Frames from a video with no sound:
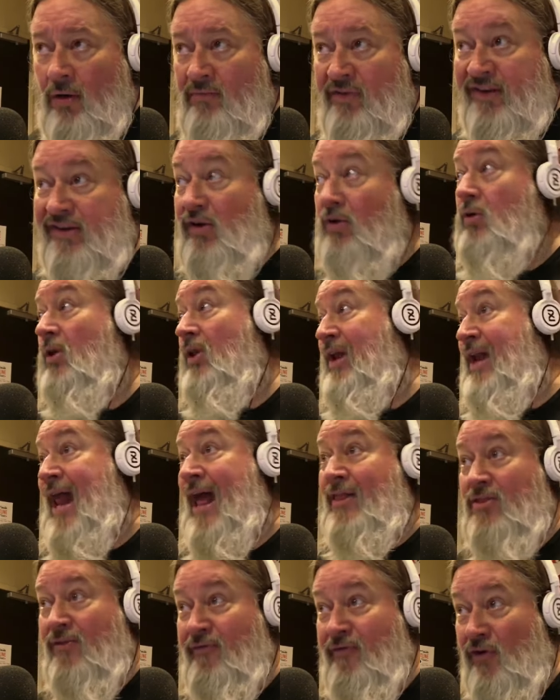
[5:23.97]
Certainly
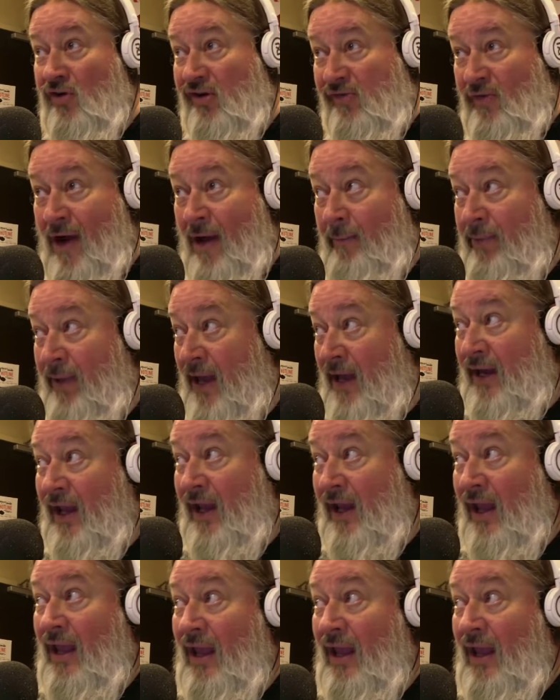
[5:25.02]
not the first round pick,